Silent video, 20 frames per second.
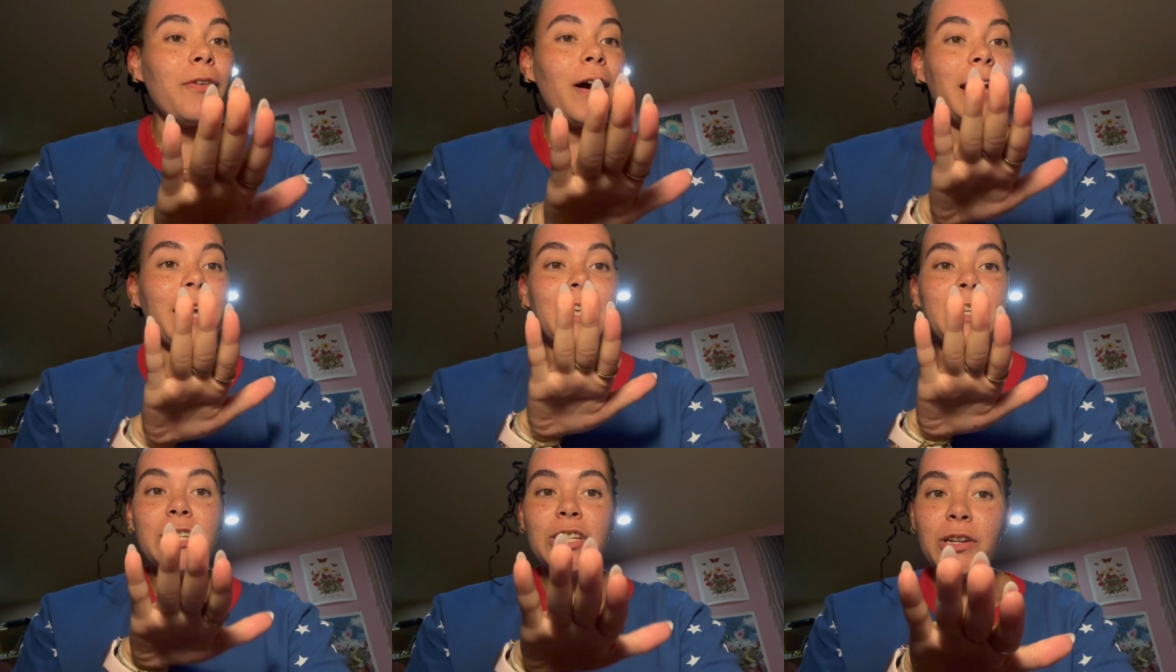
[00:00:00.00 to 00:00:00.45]
I
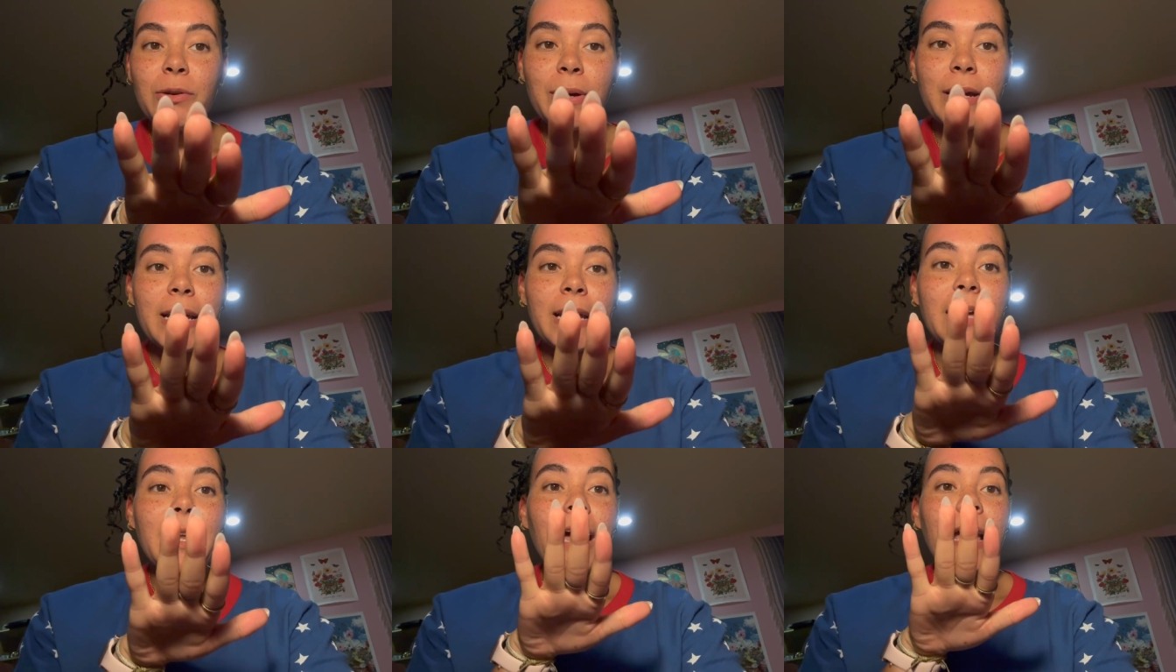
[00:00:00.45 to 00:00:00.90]
can do
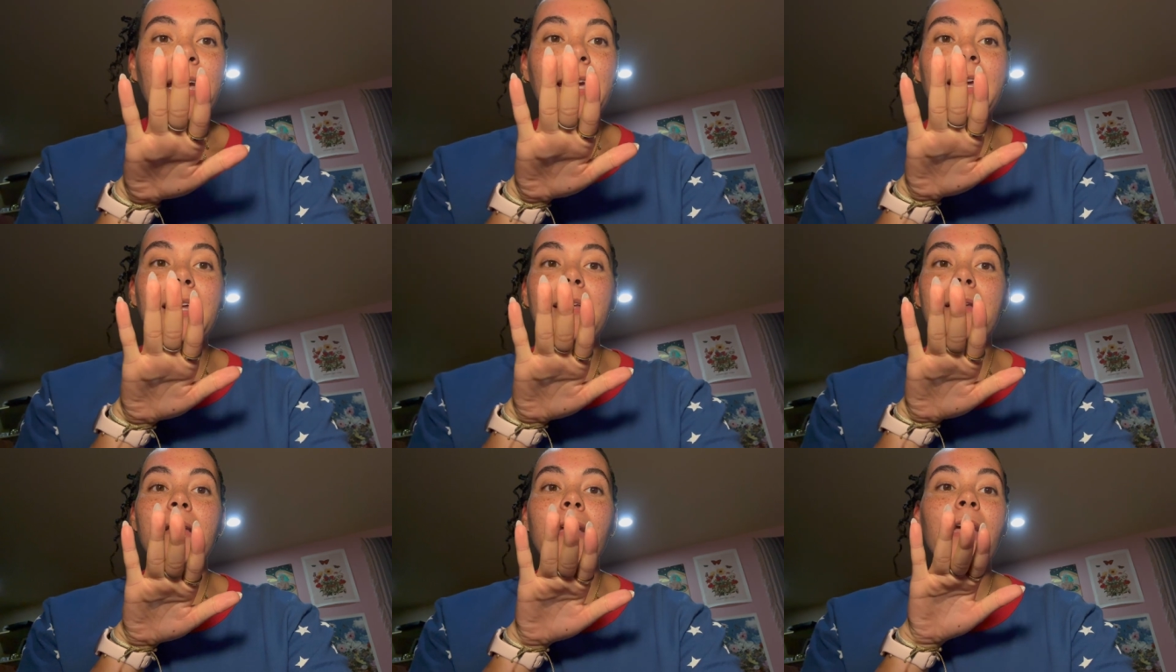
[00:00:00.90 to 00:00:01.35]
it. I
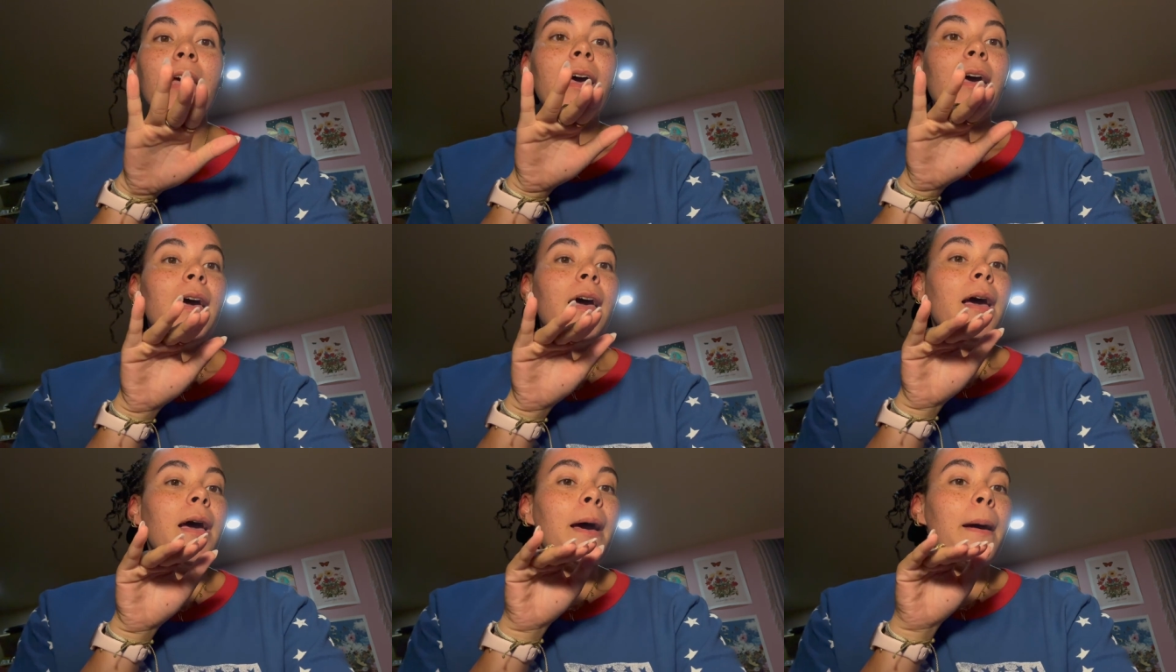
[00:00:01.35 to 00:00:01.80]
can
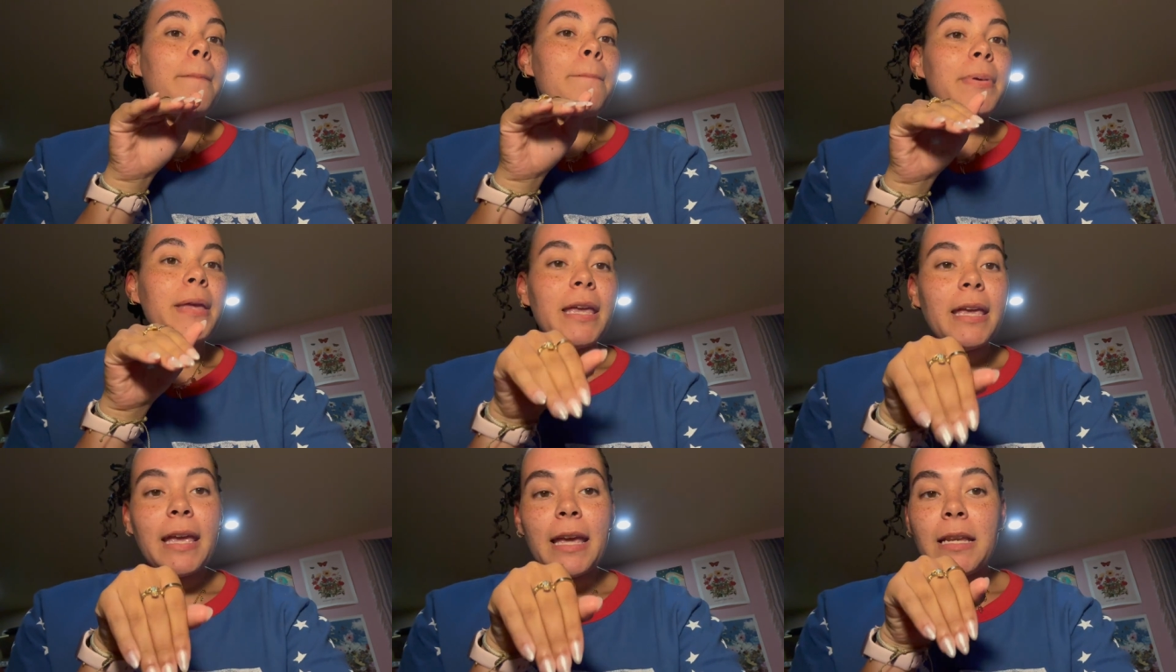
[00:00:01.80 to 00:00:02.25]

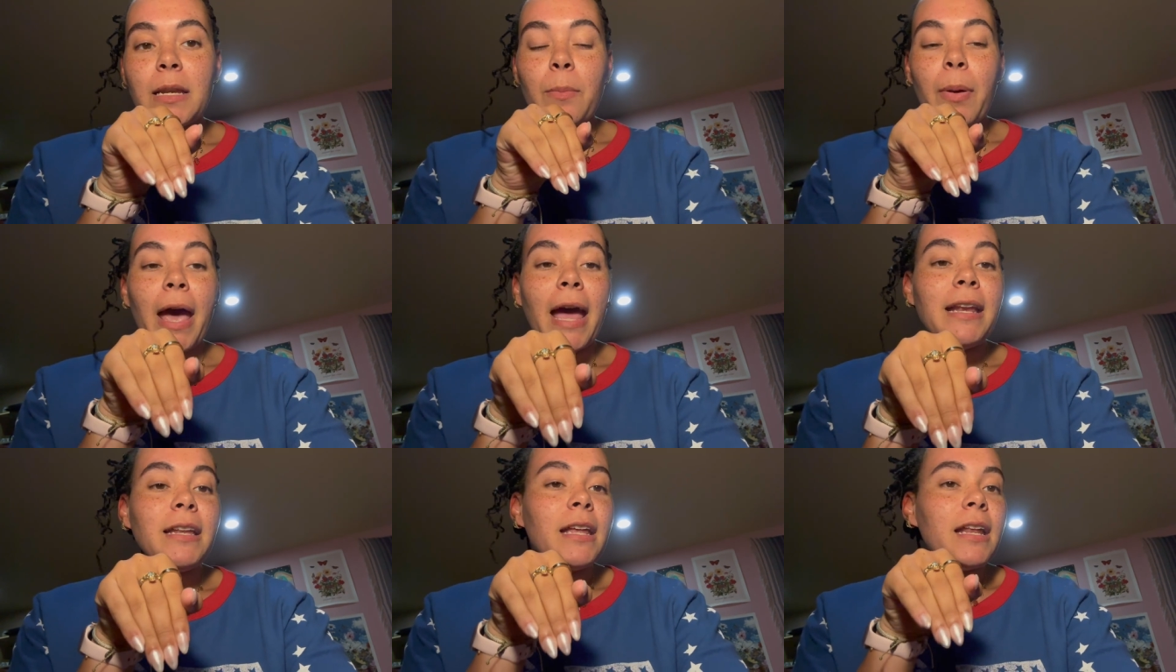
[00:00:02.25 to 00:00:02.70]
be
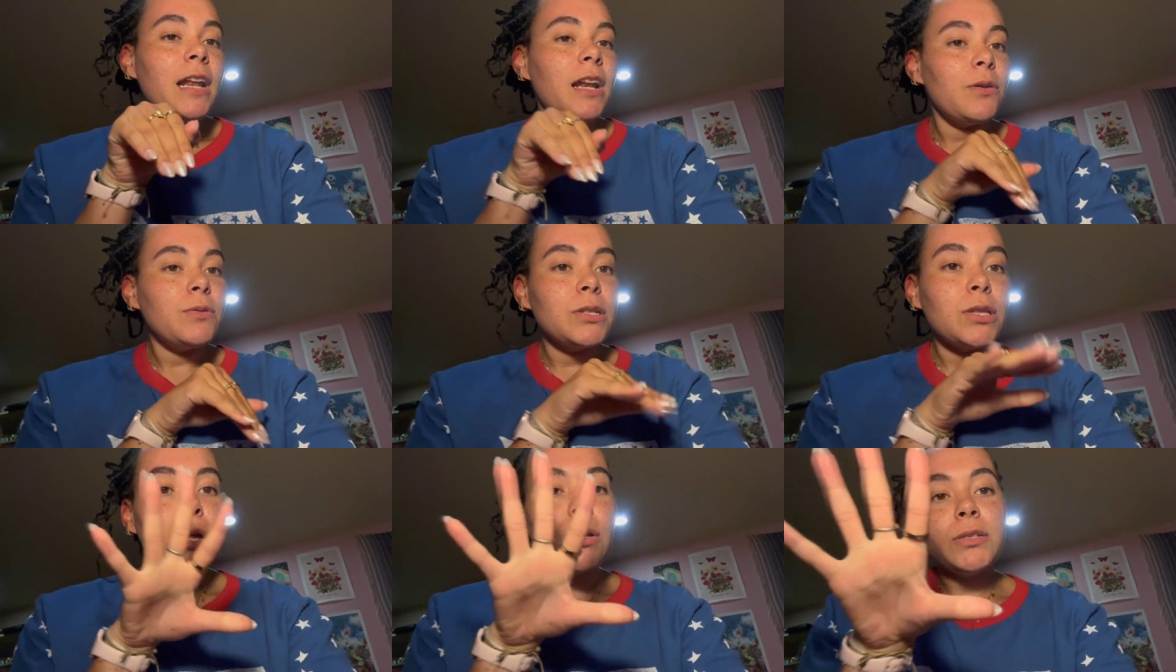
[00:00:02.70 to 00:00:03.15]
independent and it
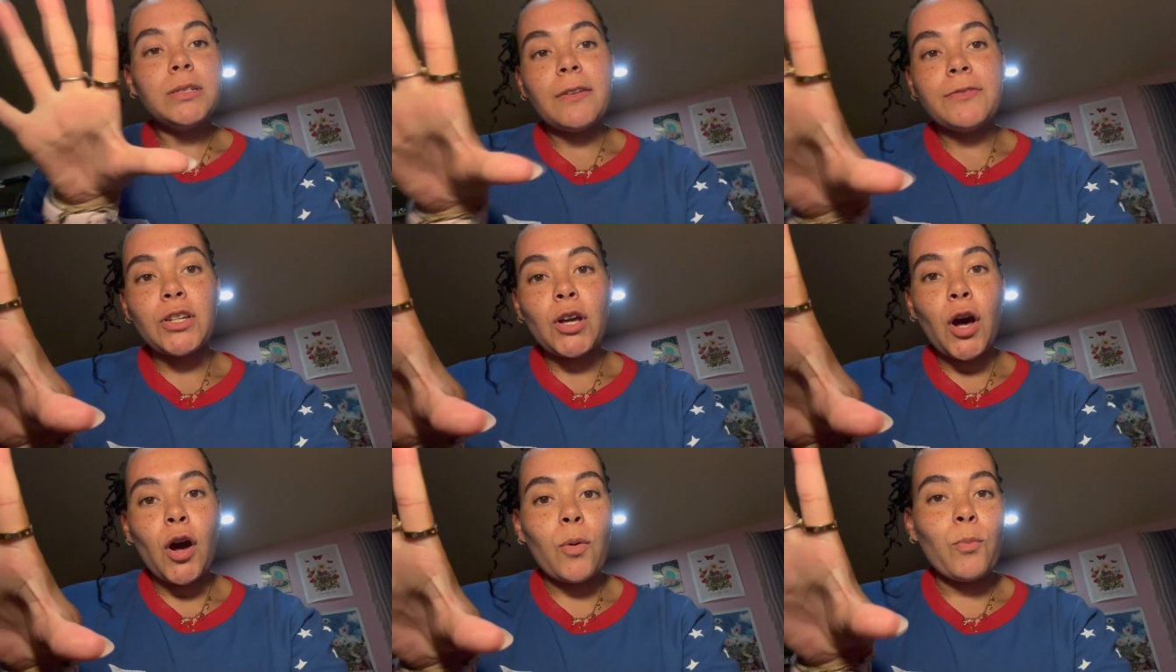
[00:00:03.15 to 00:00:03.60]
was close enough
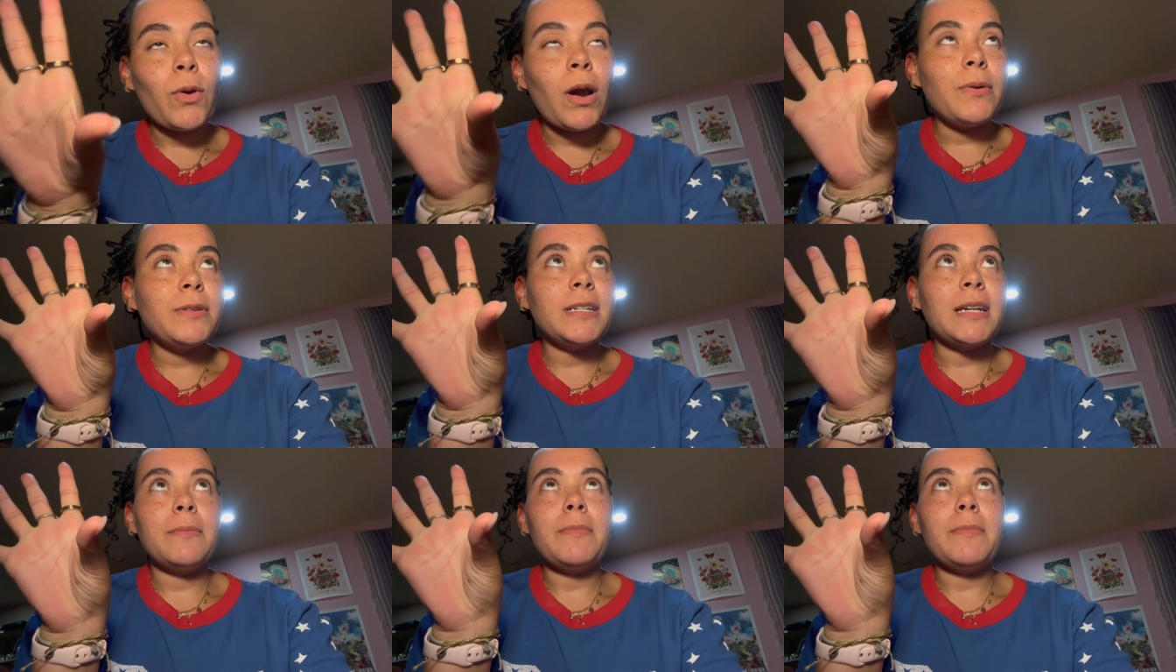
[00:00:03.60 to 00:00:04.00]
to home where I was like,